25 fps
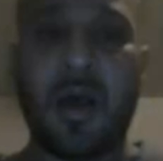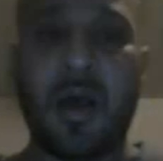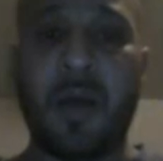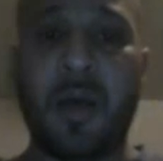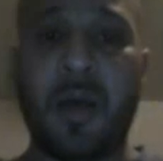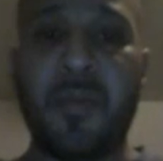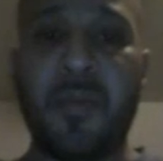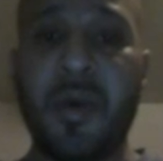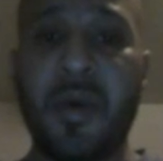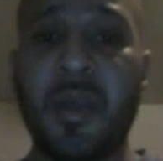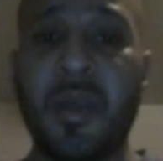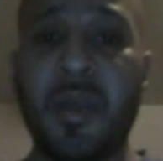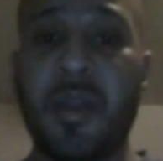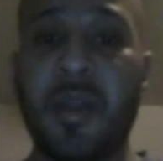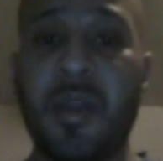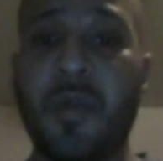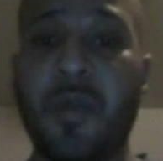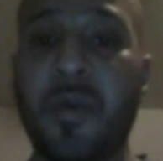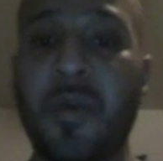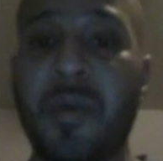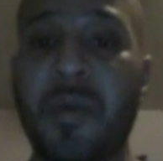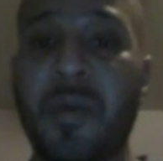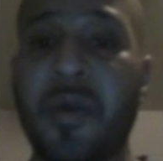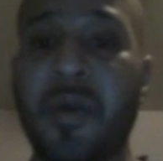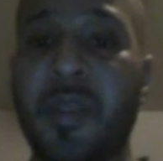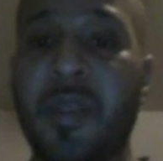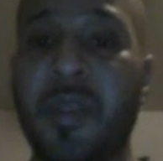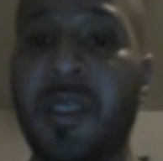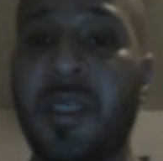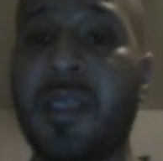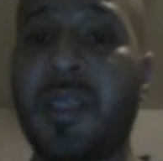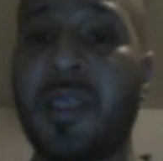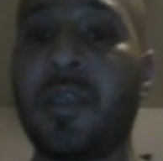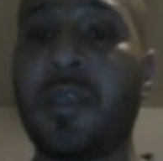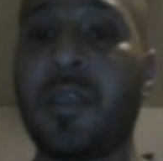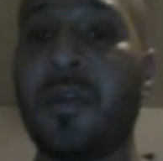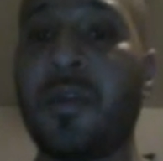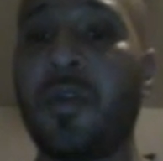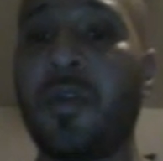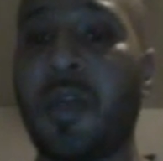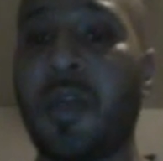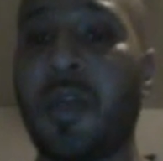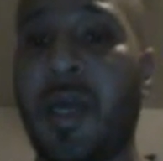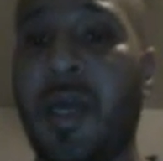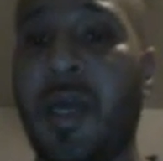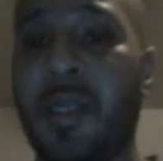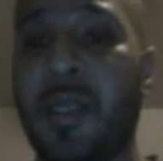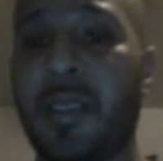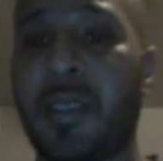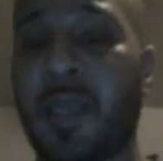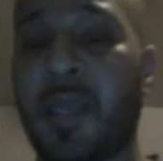1 million new immigrants enter the United